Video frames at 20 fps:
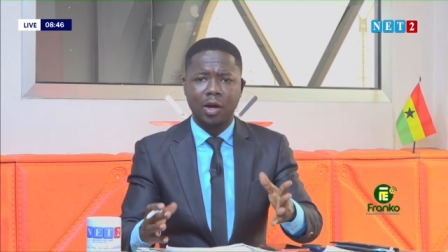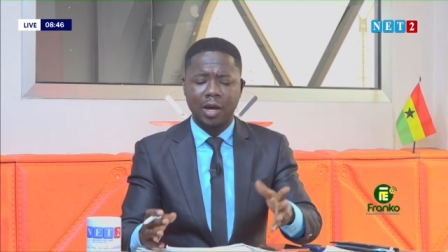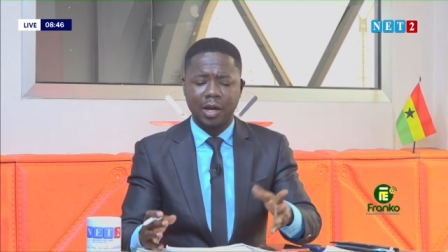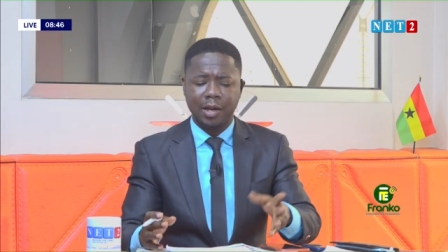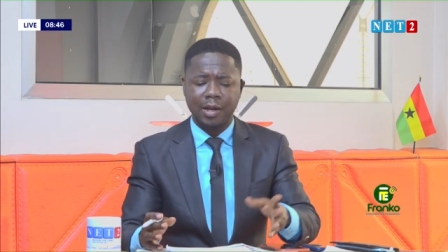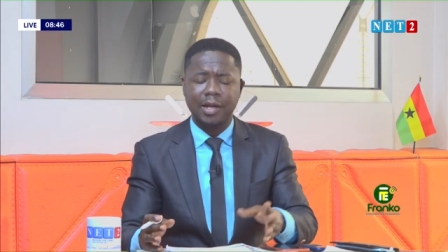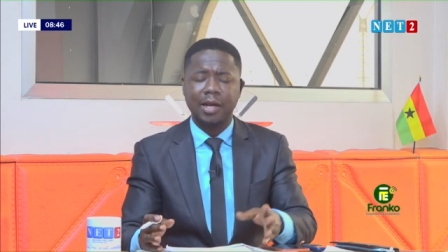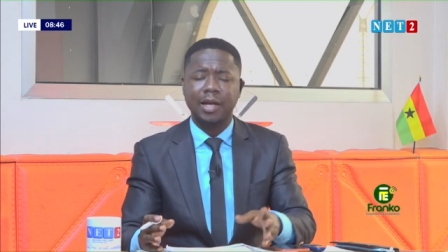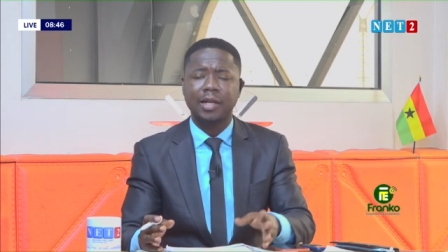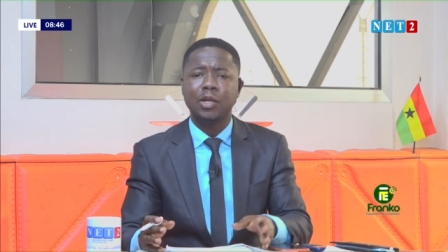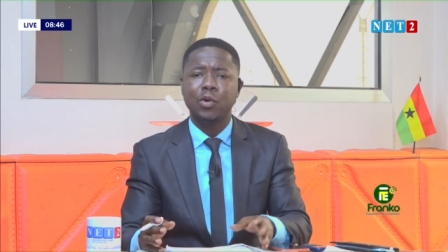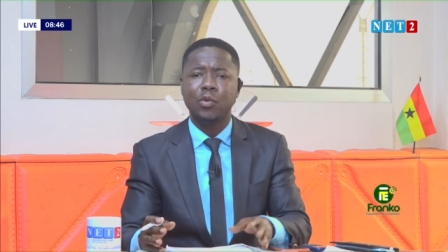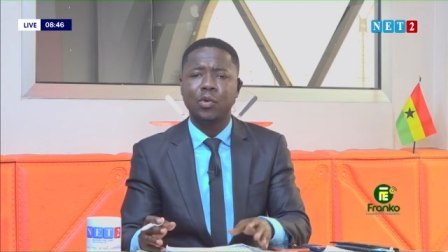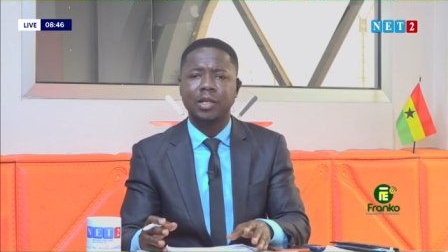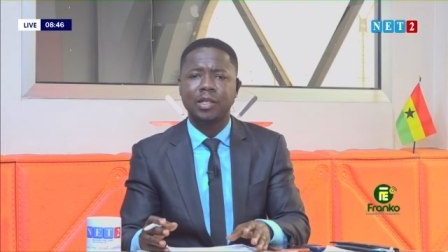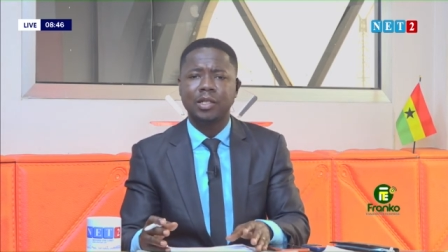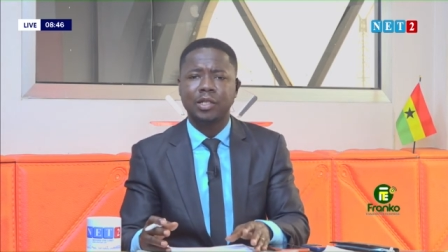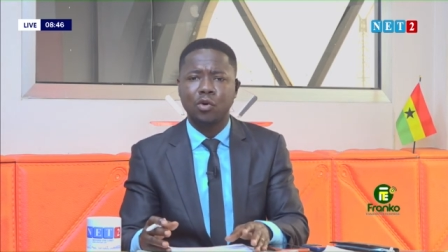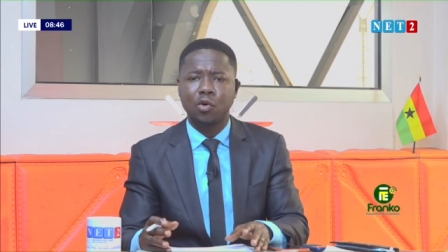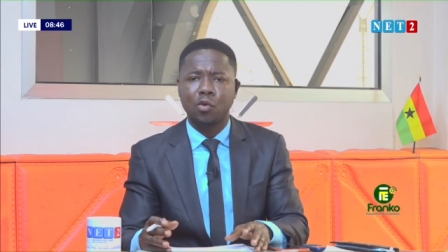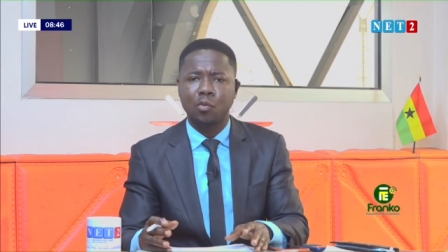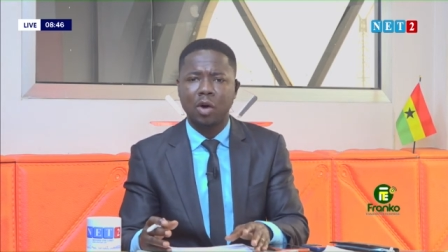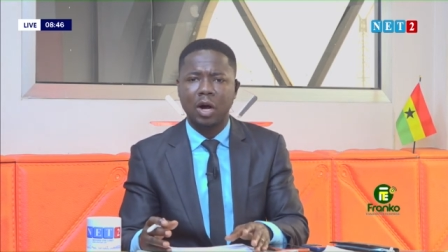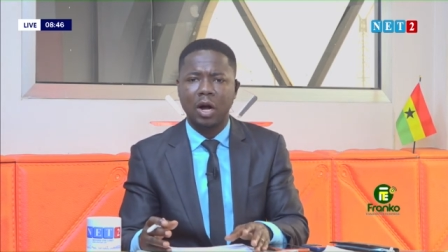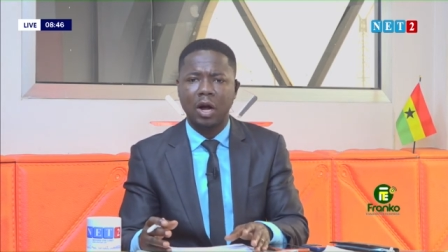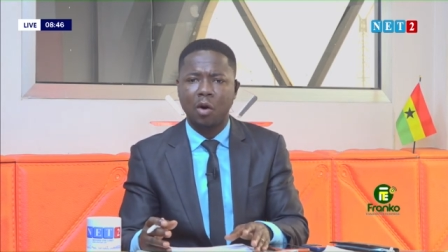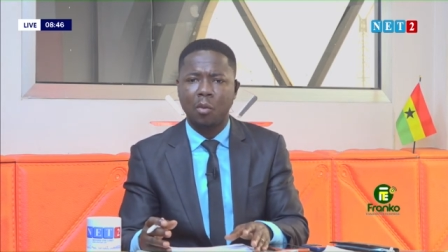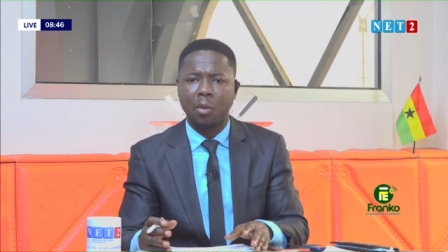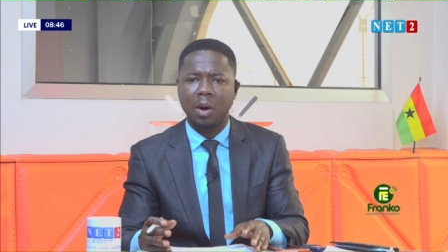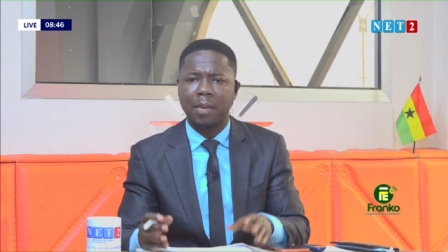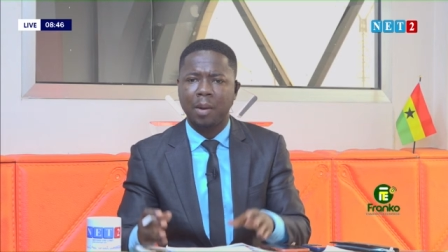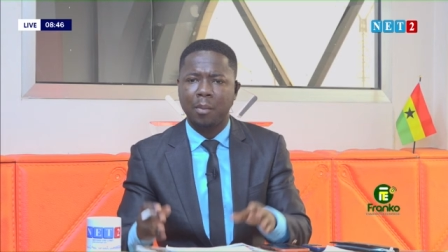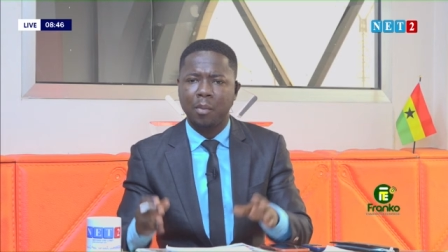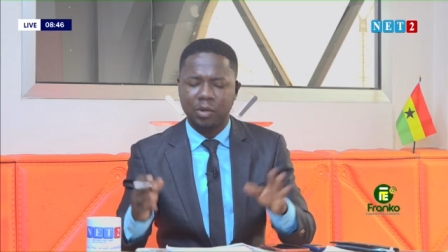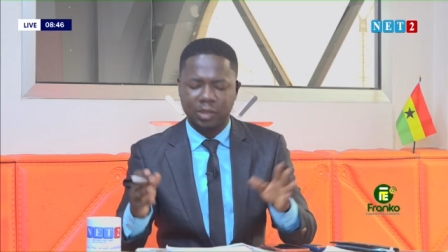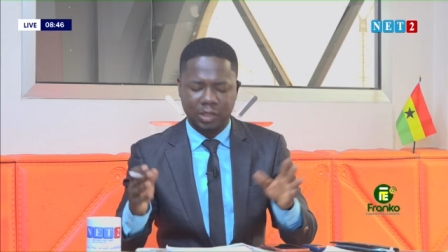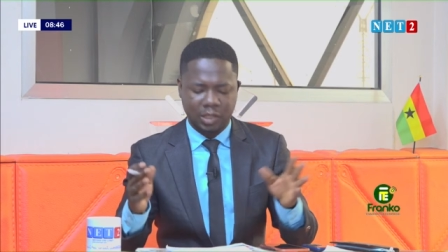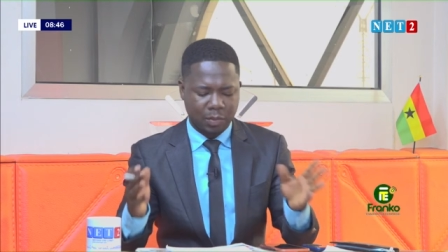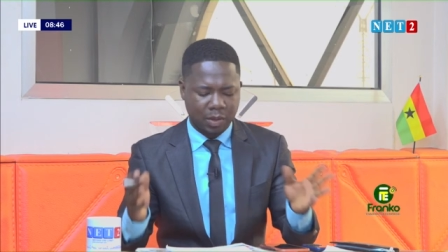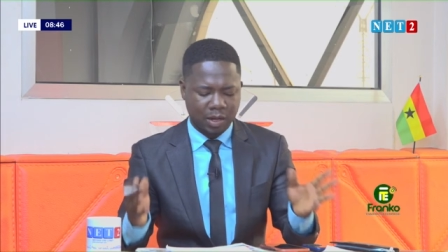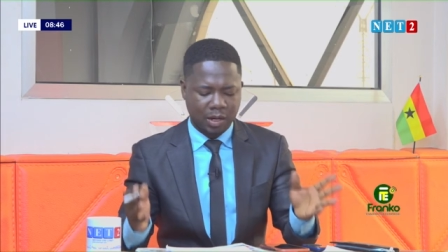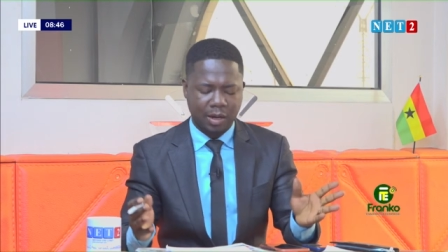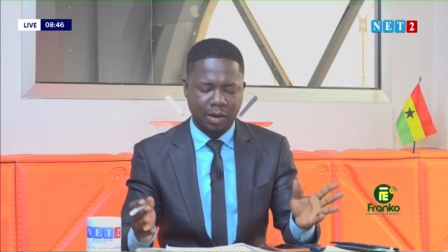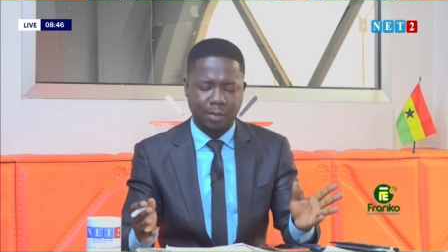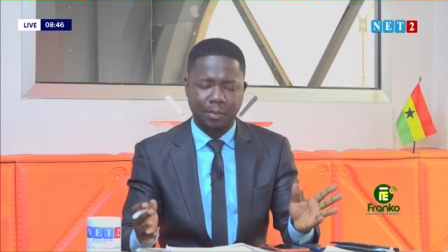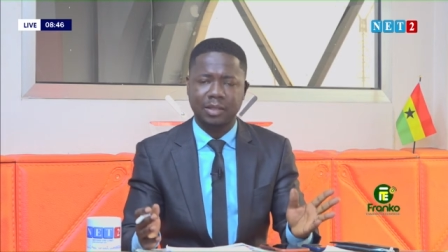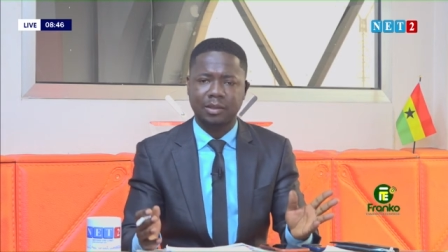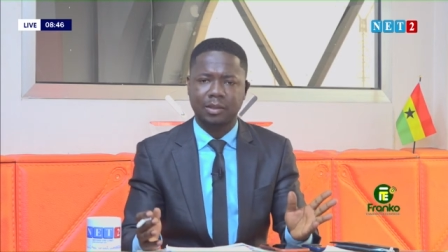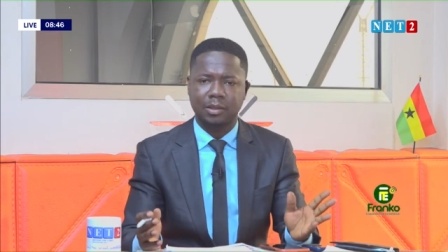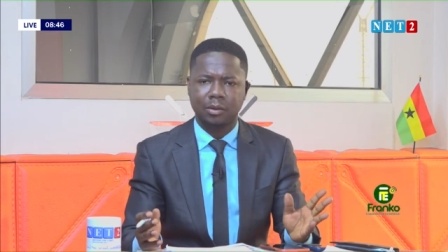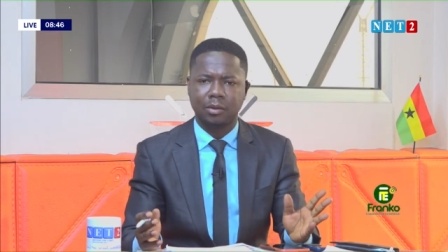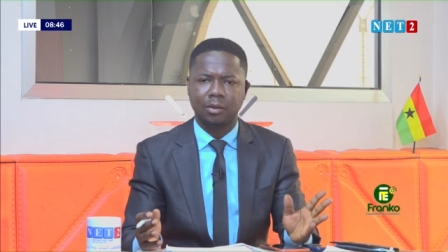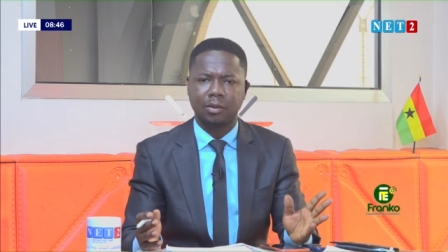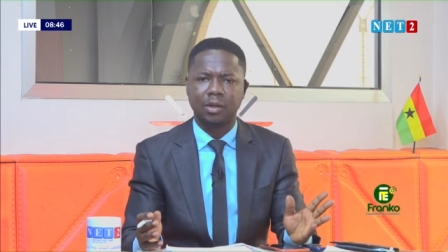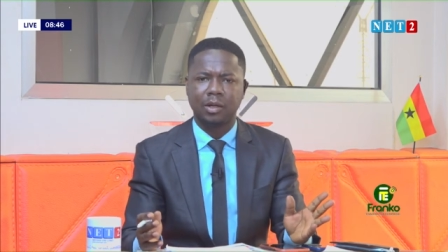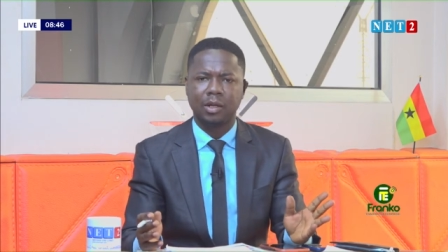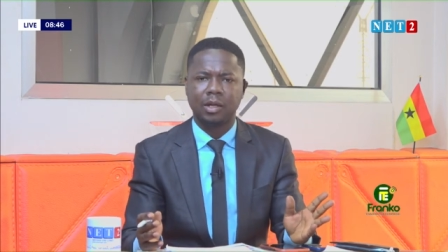and I deal with you, my babble and tabaka. But still,